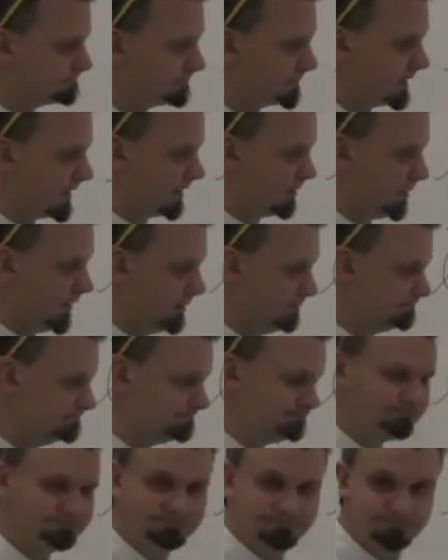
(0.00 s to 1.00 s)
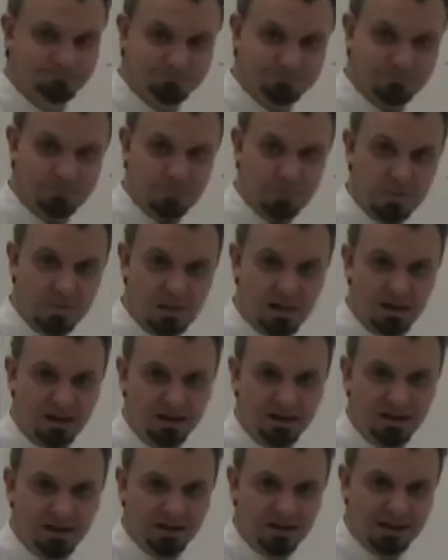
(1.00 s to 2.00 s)
All right.
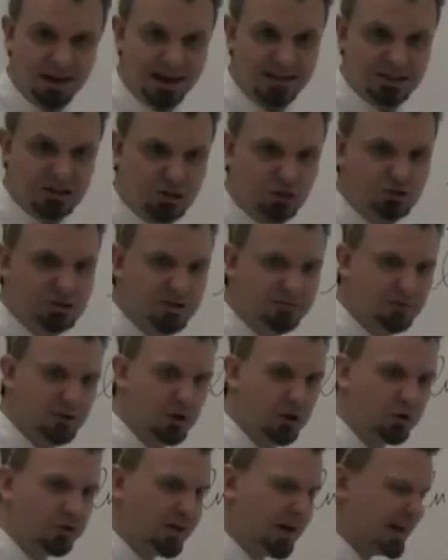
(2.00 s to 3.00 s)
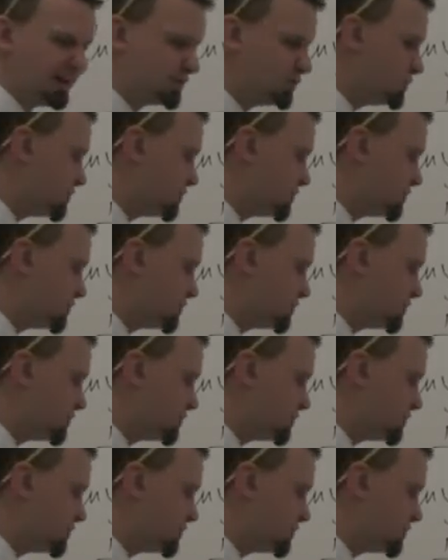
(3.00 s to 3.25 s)
Not too difficult, not too